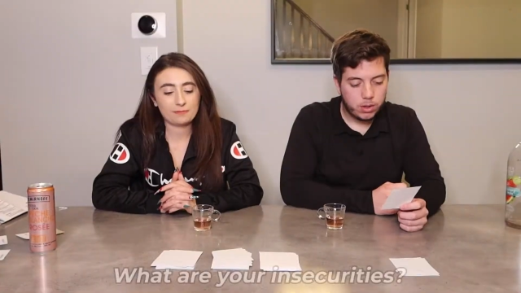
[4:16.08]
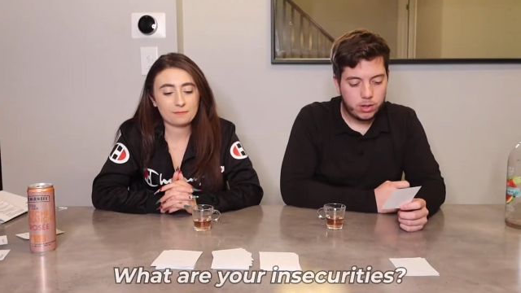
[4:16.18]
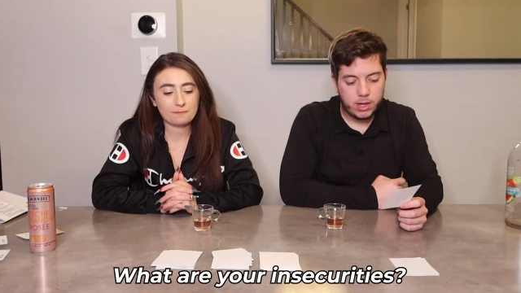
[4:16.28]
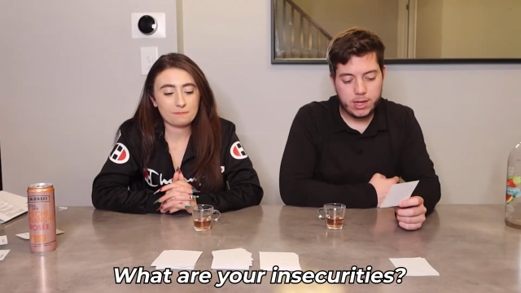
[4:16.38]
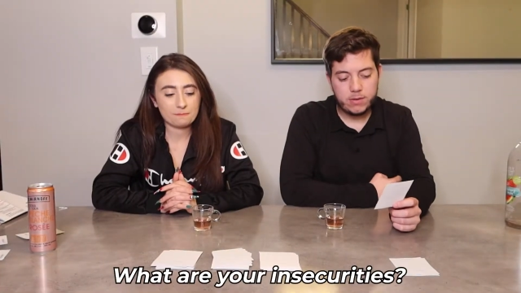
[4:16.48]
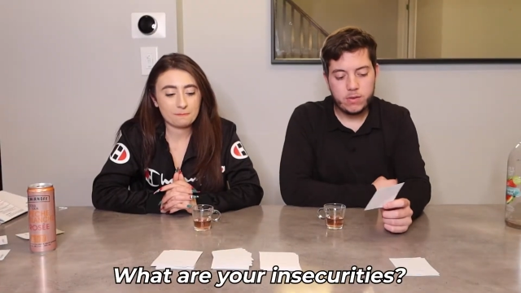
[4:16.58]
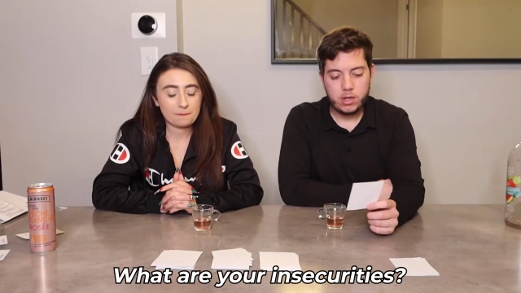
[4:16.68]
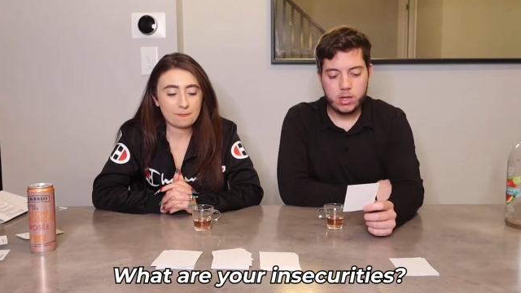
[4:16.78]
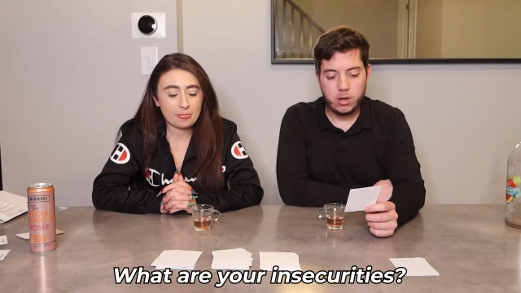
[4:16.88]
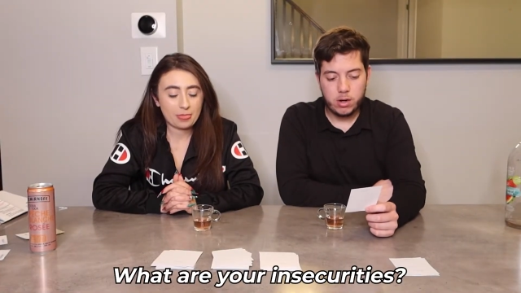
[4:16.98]
Speaker 1: are your
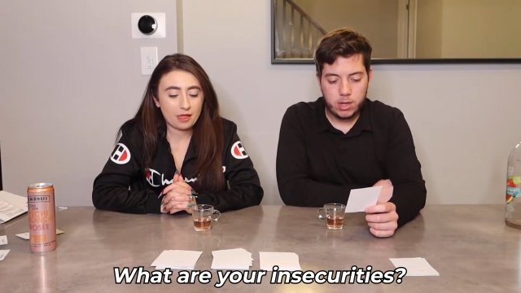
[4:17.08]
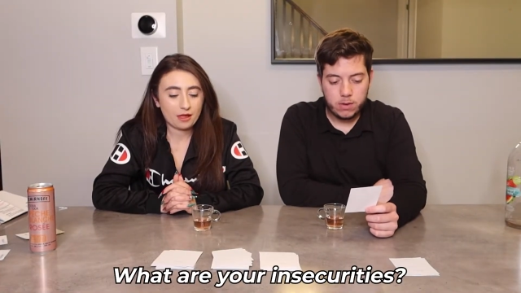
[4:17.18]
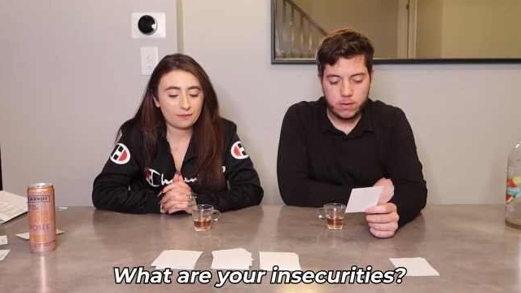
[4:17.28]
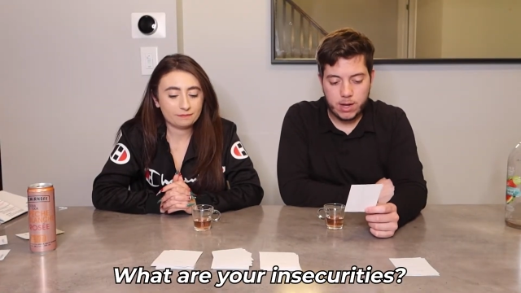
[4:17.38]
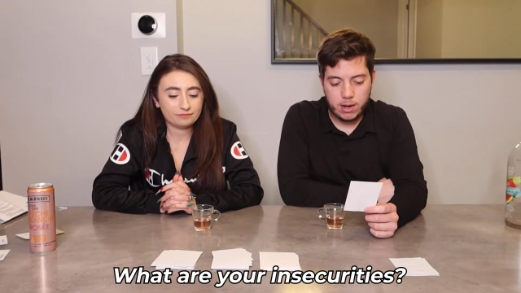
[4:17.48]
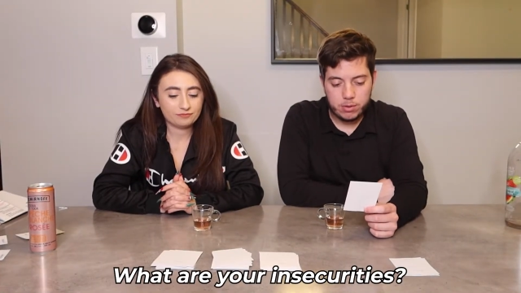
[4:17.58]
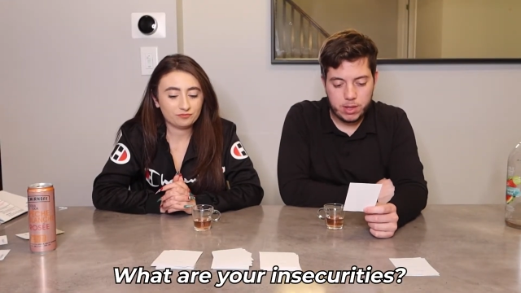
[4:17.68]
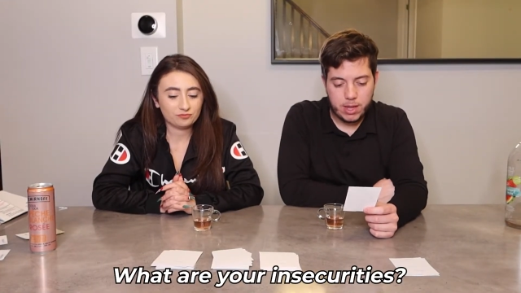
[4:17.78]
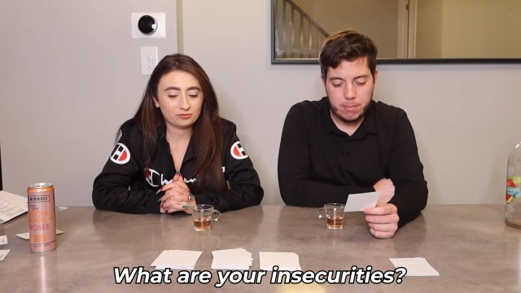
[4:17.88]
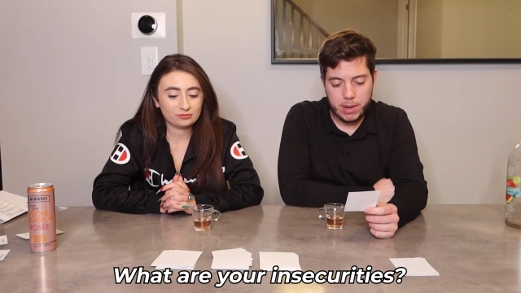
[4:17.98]
insecurities? How do
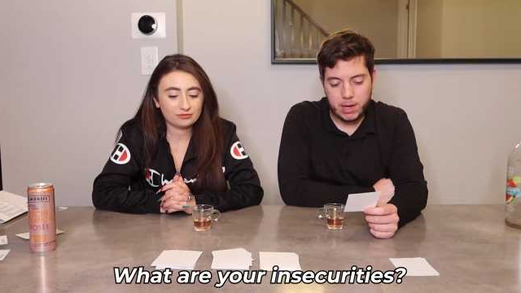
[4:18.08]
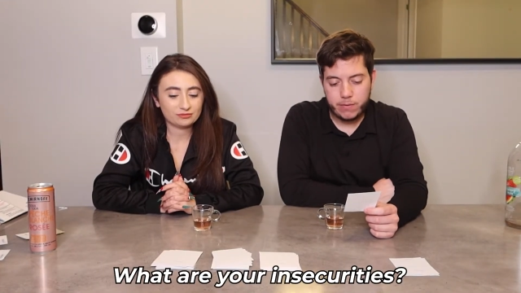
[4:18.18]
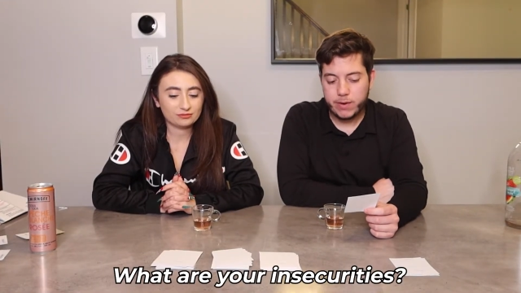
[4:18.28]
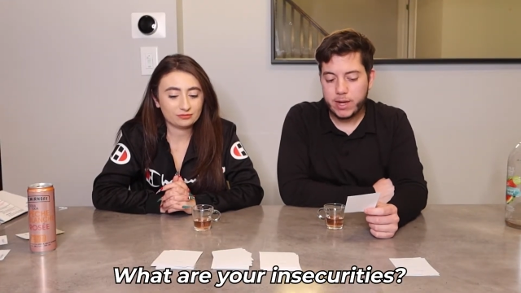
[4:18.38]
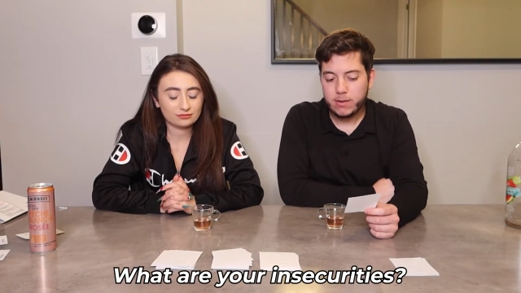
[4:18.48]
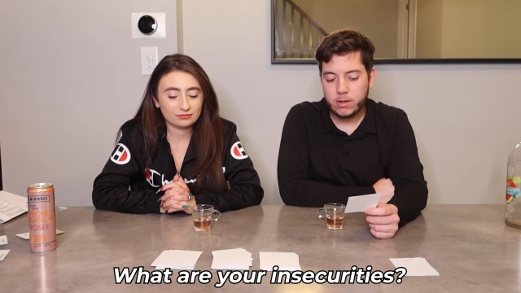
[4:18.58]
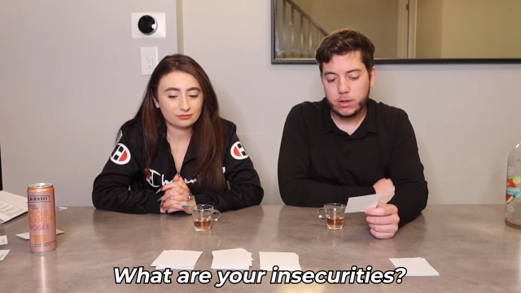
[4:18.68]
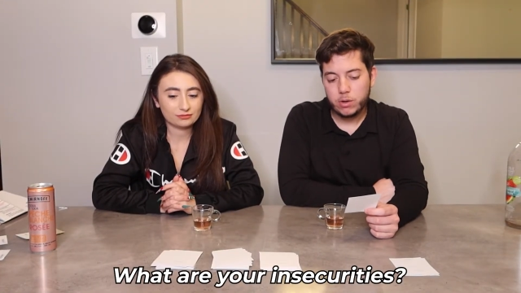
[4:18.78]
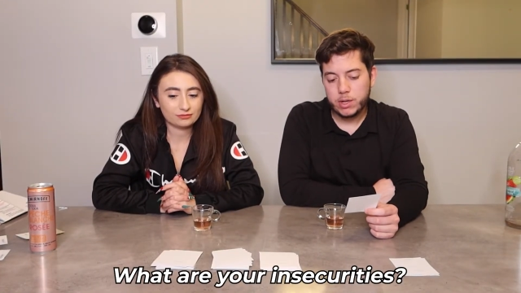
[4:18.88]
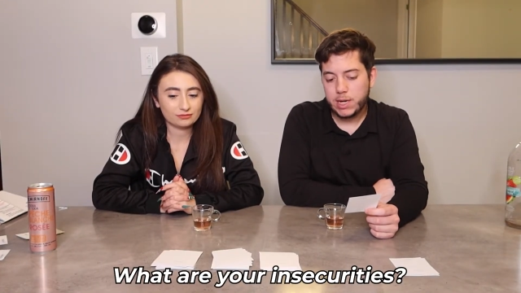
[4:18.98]
they manifest in
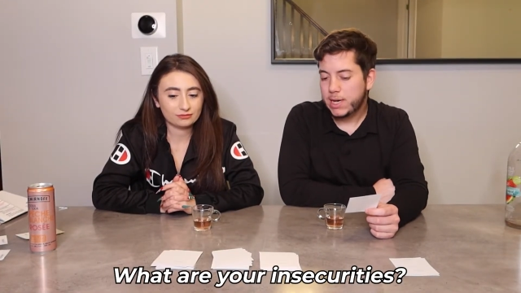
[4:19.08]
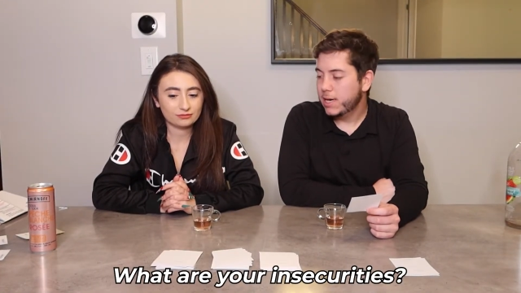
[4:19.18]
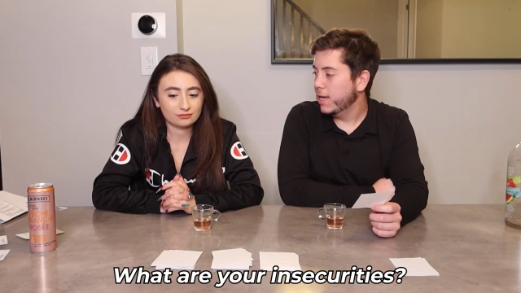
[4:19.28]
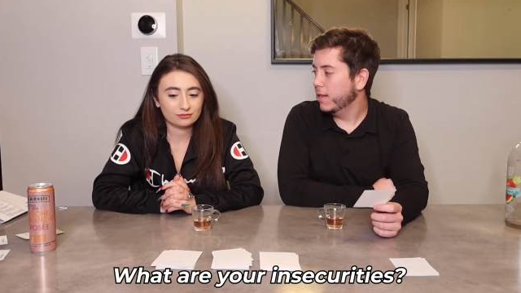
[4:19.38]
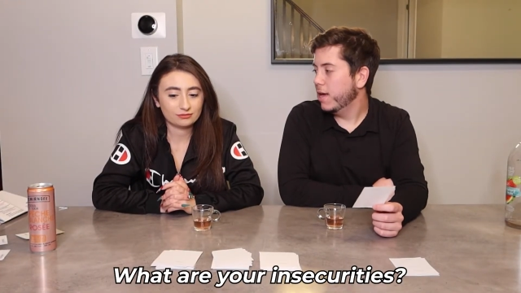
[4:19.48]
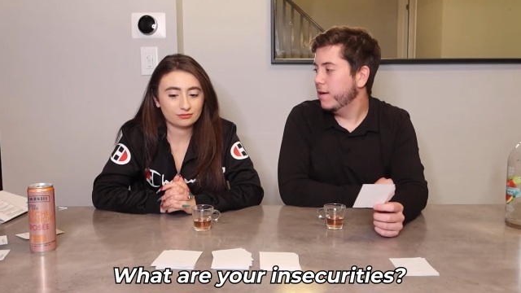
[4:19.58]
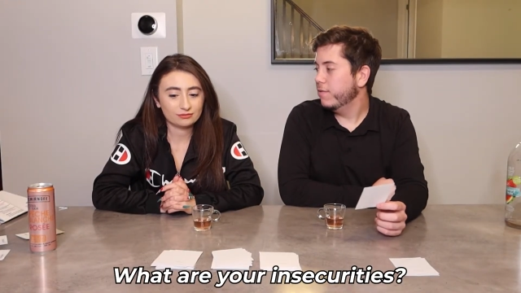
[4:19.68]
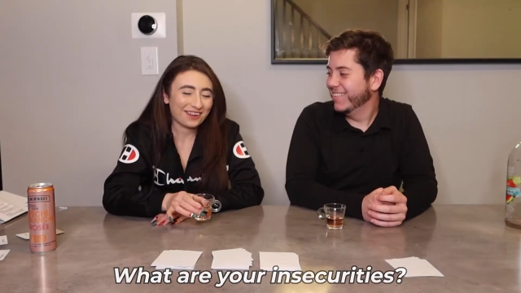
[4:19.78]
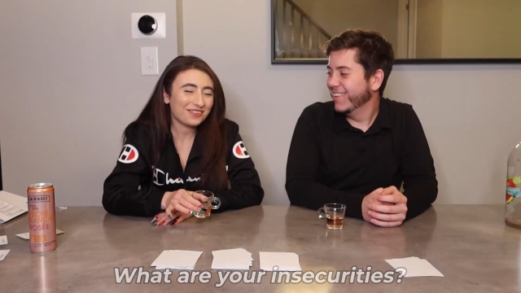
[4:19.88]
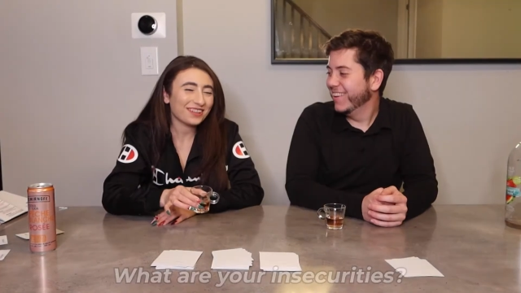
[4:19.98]
your day-to-day -day life? I
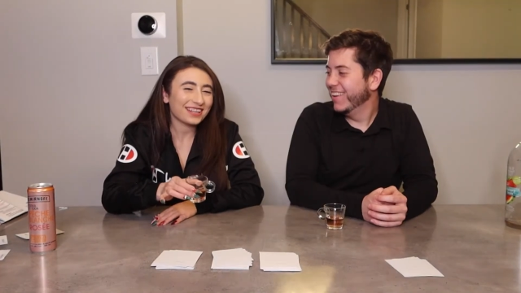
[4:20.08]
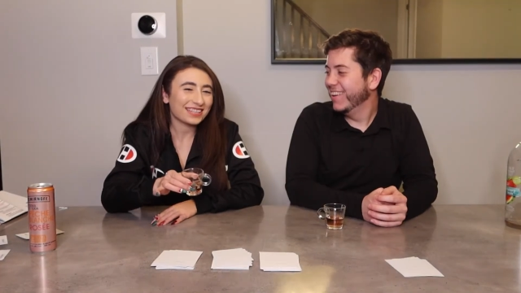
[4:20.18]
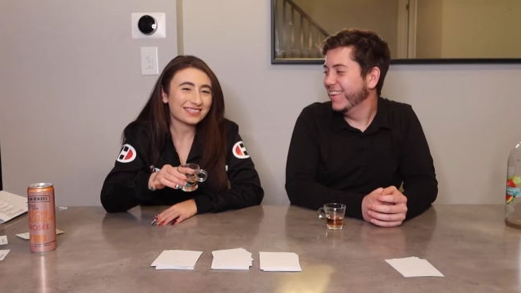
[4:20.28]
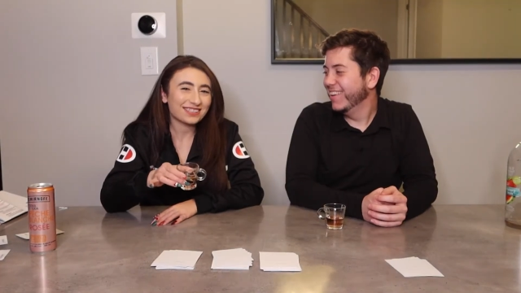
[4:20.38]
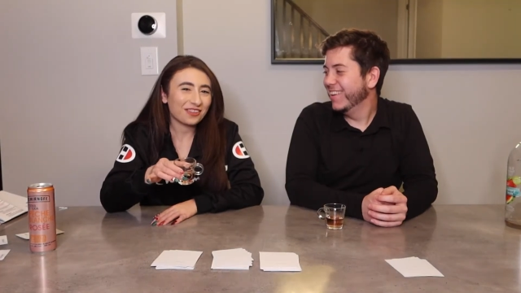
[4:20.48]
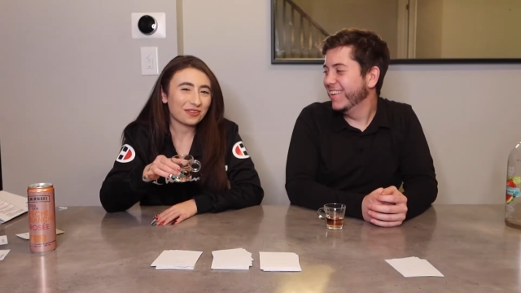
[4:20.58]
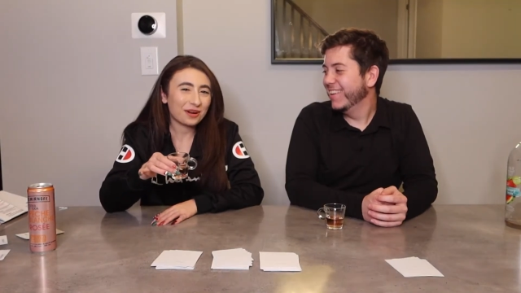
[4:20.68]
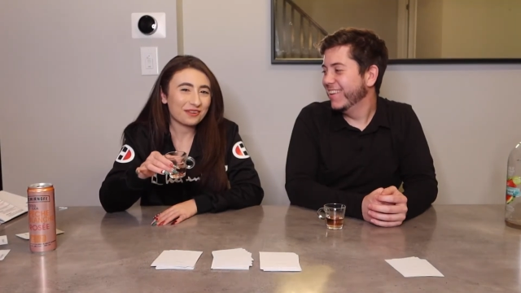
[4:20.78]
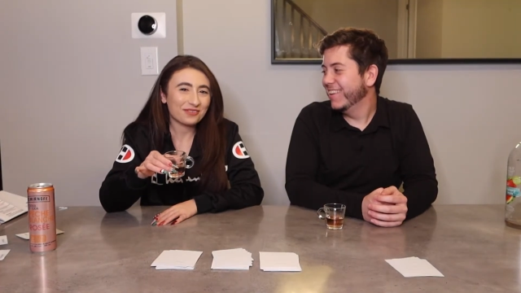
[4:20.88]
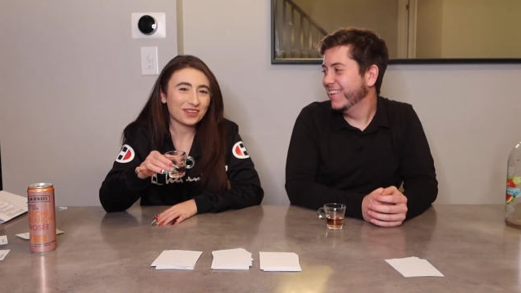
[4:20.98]
Speaker 2: feel like it's not the
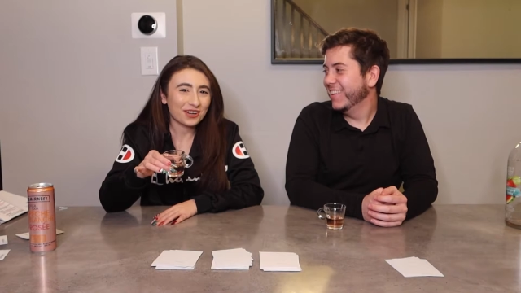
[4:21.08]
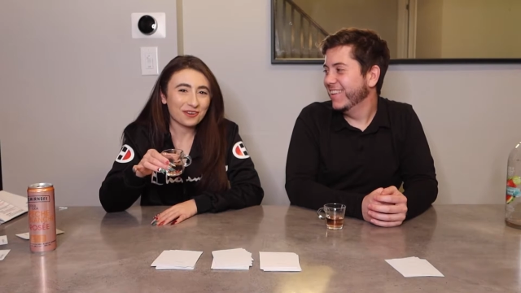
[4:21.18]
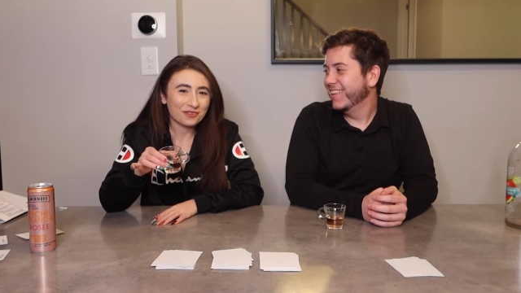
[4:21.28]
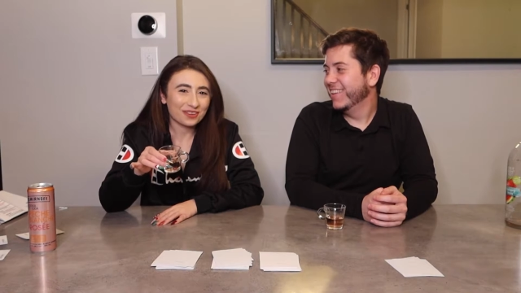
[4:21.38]
right video for